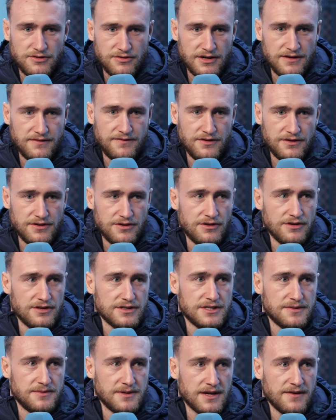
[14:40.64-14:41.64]
grateful and
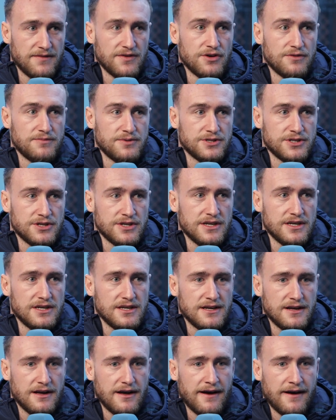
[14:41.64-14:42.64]
honoured to be given
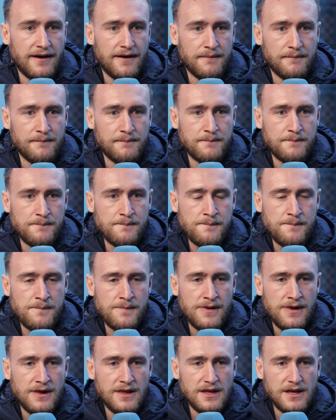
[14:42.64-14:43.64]
opportunity. I
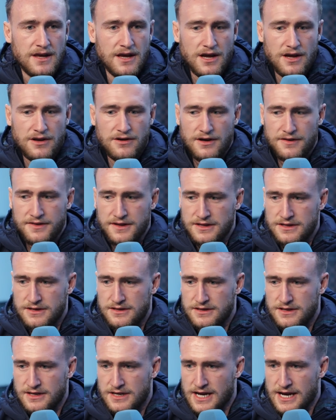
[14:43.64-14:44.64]
think
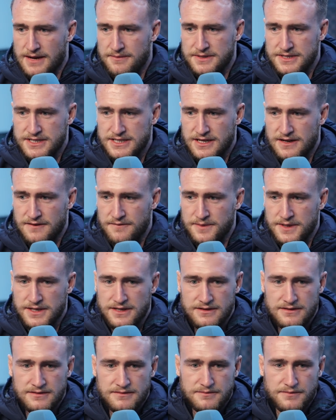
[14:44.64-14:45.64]
that the captains that have
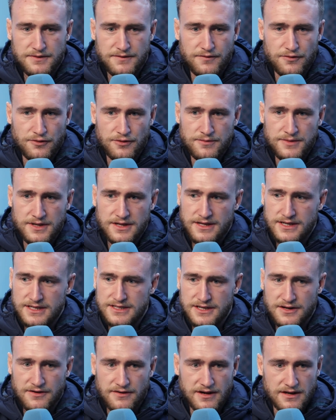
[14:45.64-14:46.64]
been before me, like
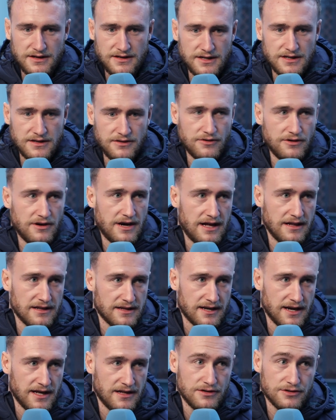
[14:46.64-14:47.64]
say Greg Laidlaw, Al
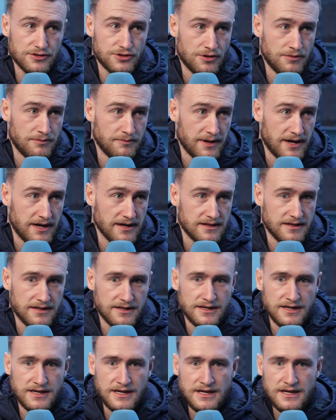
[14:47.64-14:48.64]
Kellogg, John
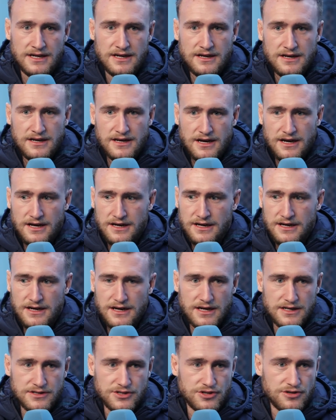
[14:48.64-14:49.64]
Barclay,
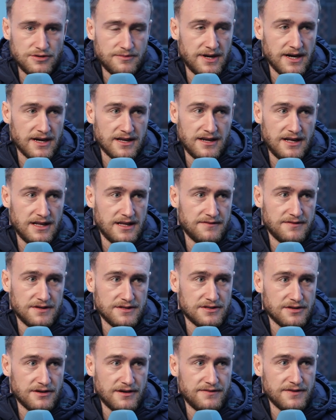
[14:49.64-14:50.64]
and Stuart McInally have
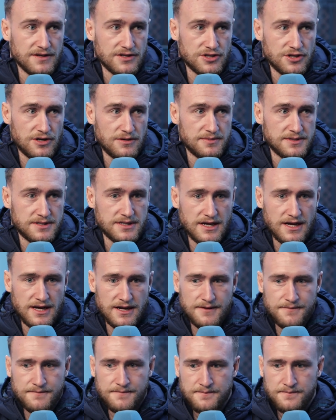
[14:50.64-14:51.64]
done terrific jobs.
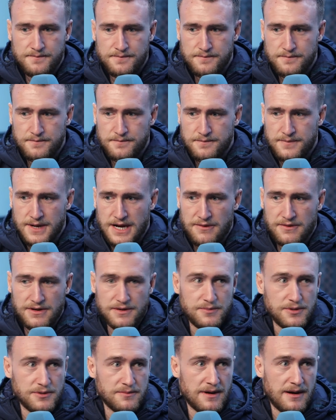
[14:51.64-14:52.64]
But I want
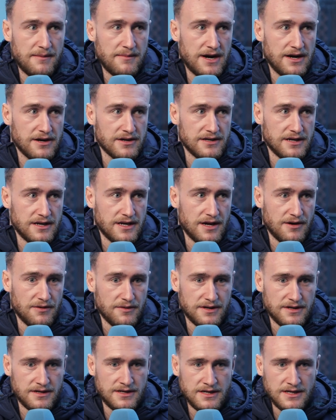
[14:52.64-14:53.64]
to put my mark on it now,
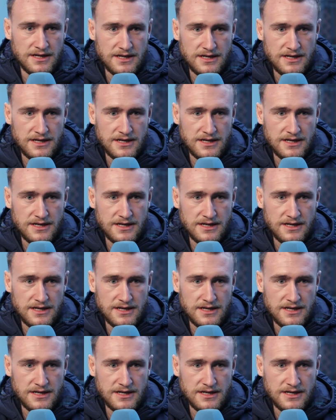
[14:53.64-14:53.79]
and